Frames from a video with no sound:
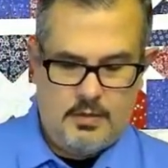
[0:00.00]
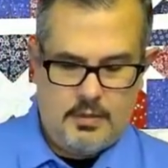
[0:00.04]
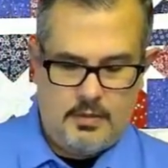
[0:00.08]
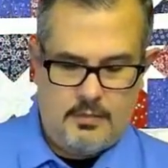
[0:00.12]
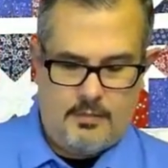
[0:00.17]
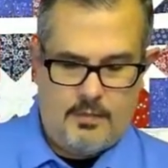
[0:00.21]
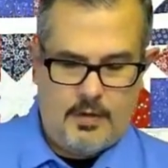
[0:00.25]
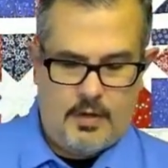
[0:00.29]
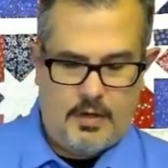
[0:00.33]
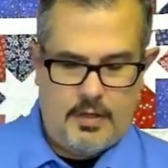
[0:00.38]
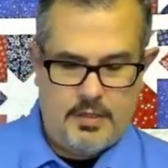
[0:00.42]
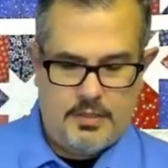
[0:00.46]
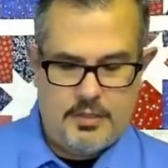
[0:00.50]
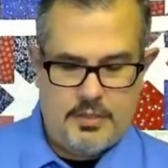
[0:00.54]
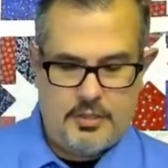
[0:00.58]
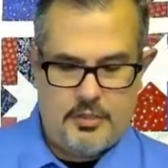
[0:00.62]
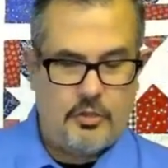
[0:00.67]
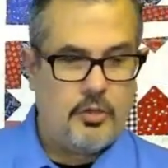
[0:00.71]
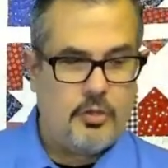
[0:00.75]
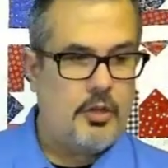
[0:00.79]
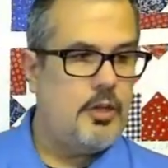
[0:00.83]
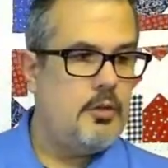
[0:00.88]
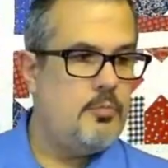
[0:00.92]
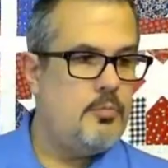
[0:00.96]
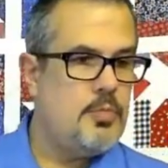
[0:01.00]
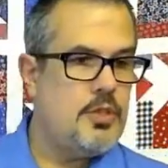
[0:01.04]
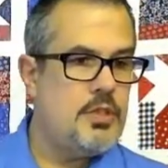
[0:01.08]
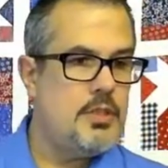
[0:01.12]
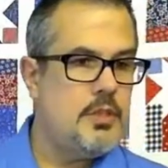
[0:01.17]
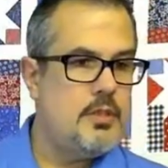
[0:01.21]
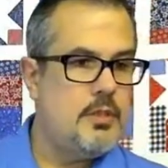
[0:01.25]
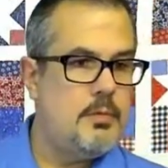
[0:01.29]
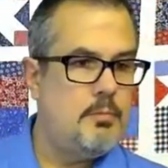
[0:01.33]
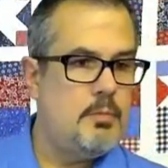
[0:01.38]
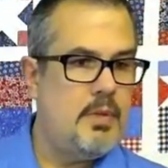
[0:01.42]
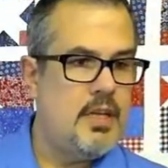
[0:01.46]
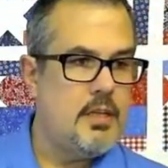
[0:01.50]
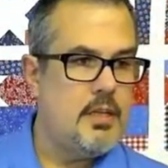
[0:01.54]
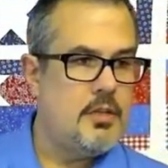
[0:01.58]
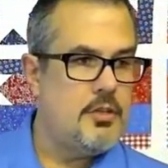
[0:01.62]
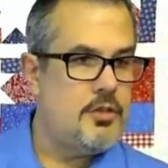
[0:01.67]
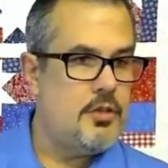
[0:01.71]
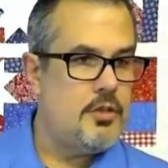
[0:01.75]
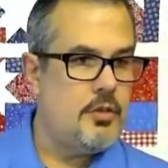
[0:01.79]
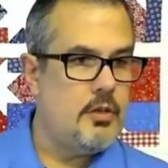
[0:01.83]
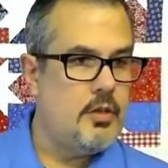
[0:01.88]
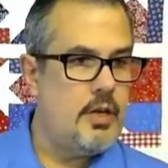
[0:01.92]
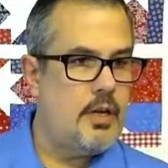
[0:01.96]
the various streams, making
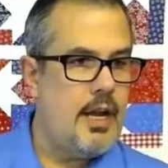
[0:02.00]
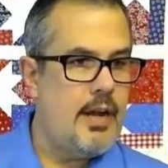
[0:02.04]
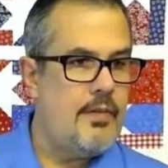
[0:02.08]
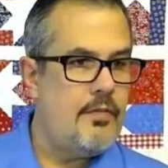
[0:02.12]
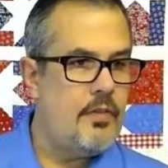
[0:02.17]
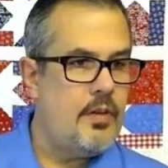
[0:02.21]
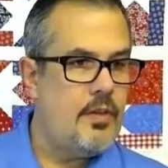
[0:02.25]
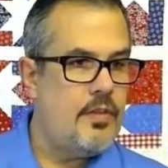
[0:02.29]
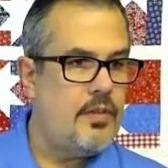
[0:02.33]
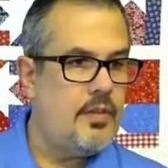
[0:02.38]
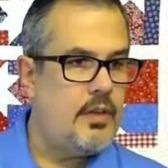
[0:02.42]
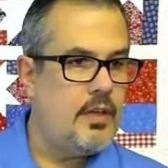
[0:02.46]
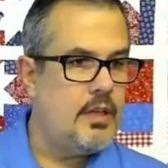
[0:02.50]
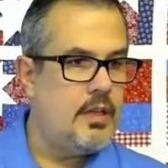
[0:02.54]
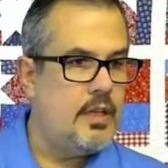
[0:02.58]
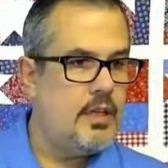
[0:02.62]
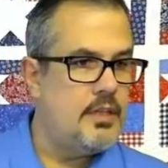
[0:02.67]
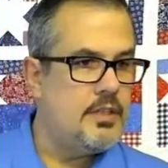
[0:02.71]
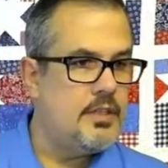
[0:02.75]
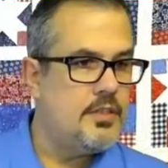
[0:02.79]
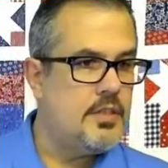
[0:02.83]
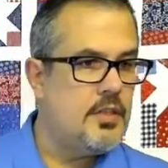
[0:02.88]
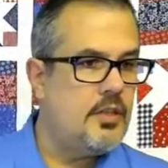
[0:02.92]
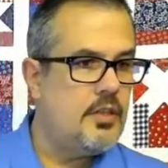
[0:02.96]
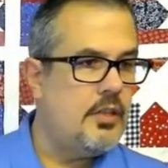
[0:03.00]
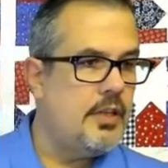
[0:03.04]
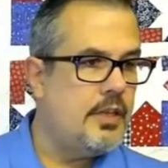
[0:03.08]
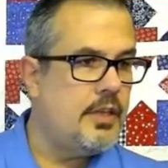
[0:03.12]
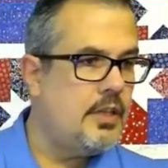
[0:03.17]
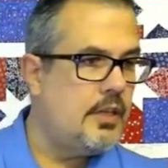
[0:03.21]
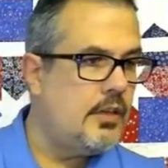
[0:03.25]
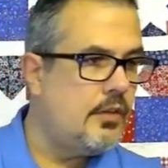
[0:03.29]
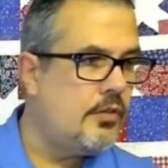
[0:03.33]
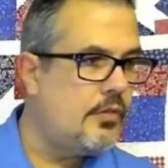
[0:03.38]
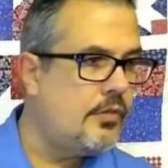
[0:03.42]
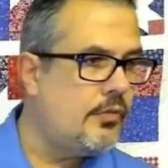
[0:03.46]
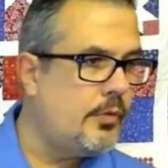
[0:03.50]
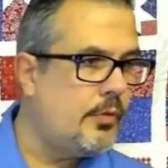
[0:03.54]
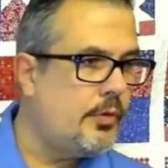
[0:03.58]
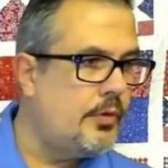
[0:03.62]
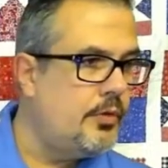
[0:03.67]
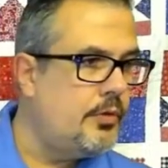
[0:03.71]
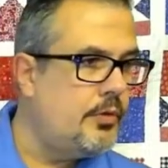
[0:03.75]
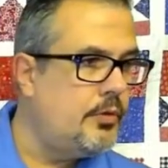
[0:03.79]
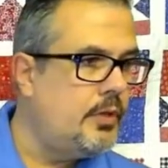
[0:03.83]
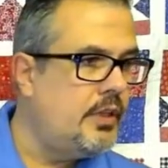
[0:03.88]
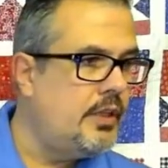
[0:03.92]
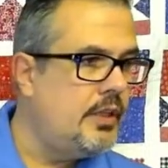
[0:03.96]
sure everything is clicking
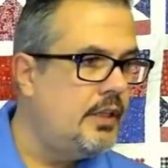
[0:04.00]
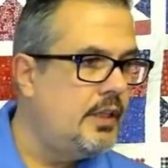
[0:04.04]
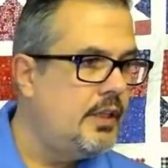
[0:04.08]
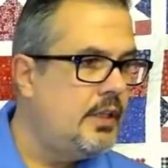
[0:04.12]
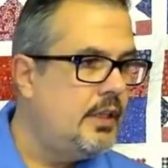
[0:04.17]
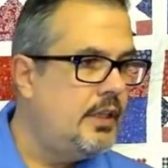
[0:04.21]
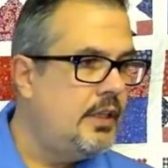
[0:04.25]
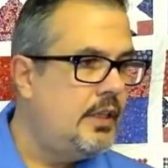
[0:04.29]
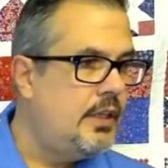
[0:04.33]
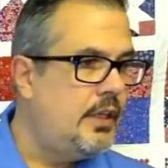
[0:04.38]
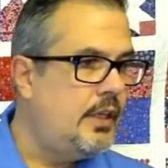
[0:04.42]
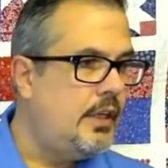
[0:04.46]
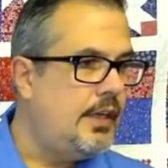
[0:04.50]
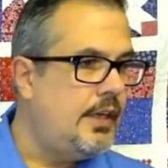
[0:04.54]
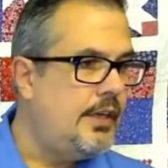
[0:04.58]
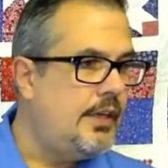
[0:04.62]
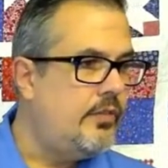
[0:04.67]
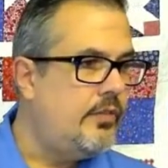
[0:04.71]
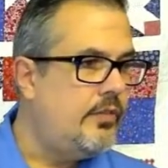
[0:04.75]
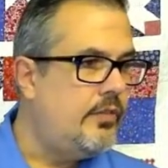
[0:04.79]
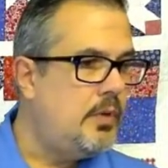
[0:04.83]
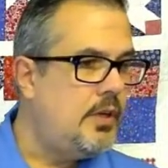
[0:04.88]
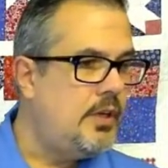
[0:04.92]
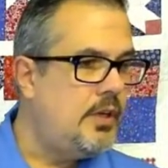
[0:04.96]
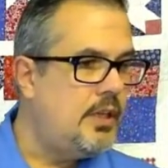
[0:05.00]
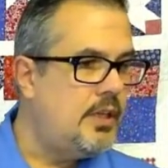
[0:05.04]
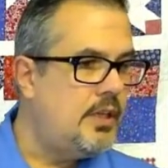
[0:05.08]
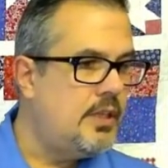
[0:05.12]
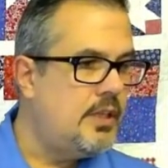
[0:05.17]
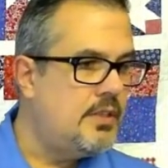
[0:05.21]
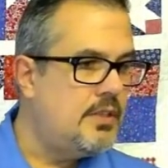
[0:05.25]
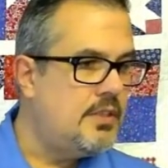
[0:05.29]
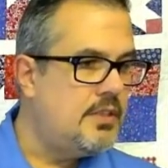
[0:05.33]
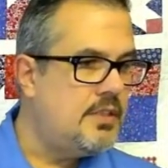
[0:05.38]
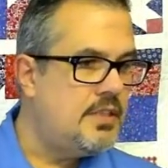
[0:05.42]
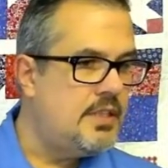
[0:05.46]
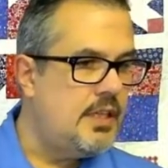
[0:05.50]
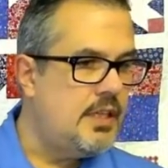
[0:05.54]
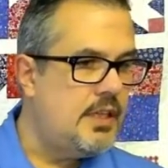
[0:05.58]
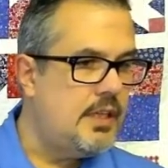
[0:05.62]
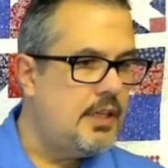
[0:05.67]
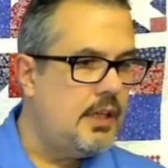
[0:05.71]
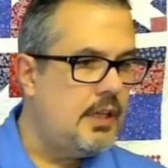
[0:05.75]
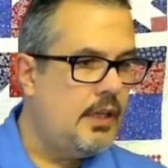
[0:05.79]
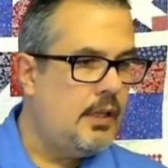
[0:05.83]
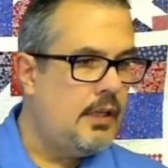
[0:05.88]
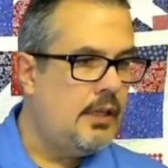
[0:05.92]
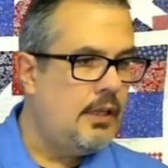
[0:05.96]
through and everybody can
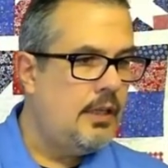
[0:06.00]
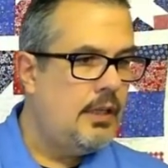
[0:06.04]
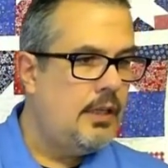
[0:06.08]
see.